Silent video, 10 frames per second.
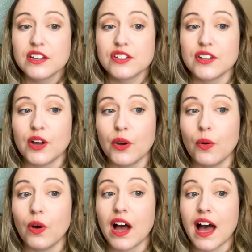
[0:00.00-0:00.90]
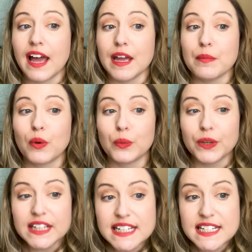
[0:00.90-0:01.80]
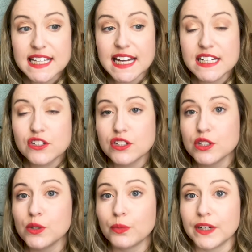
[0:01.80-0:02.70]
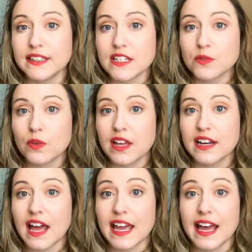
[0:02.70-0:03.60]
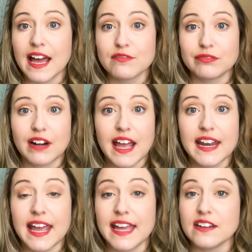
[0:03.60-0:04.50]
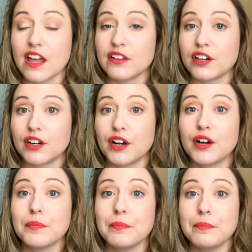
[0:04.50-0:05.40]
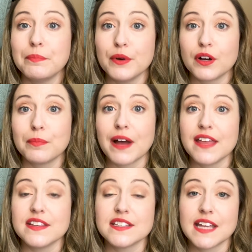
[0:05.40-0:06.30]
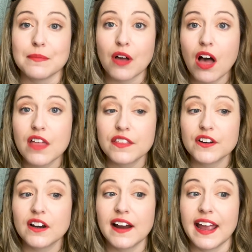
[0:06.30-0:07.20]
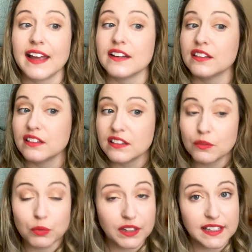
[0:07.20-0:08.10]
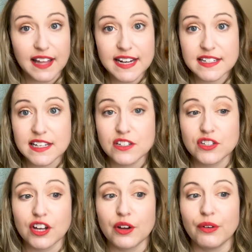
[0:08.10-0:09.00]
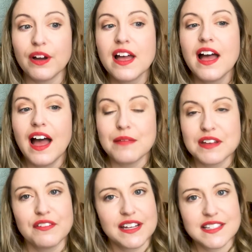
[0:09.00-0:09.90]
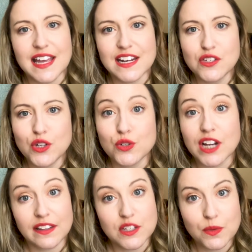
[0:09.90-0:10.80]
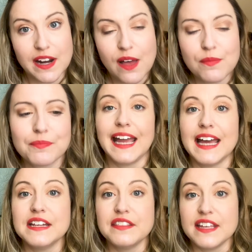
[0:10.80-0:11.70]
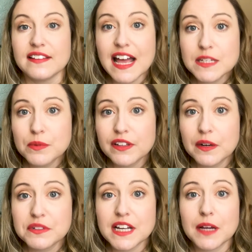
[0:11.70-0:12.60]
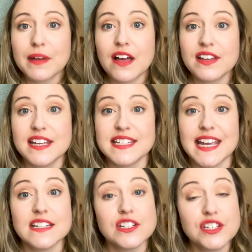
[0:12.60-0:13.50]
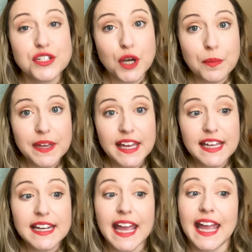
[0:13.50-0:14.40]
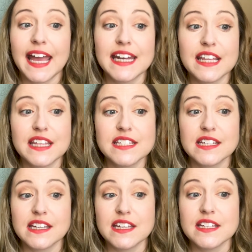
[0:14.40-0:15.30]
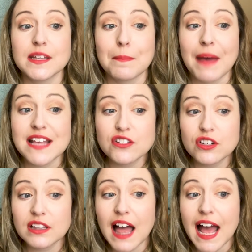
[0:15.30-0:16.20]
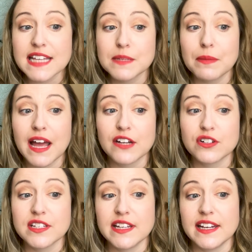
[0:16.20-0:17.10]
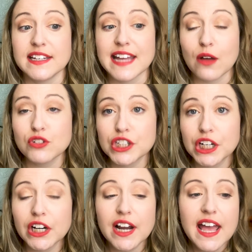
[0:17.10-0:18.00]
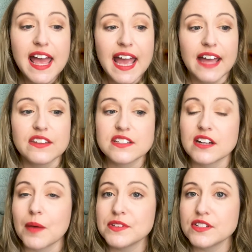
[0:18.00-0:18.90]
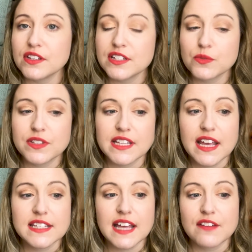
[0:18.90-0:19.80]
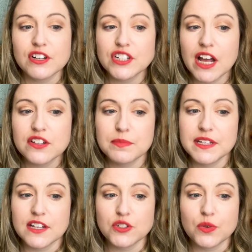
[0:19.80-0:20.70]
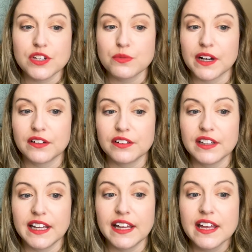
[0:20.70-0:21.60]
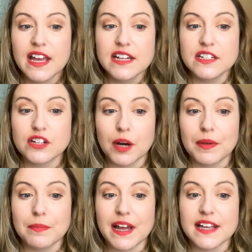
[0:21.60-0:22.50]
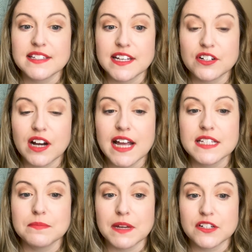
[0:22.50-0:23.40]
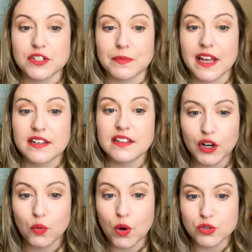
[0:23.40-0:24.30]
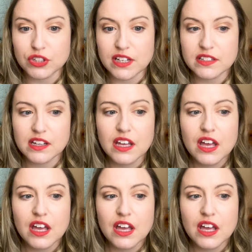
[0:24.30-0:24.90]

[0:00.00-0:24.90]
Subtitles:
So I'm really excited to read this one. I have read another book by the same author and really liked it, so I'm definitely excited to check this one out. And the last book that I want to talk about is a dystopian, and this is Masterclass by Christina Doucher, and the synopsis on this one says, every child's potential is regularly determined by a standardized measurement, their quotient.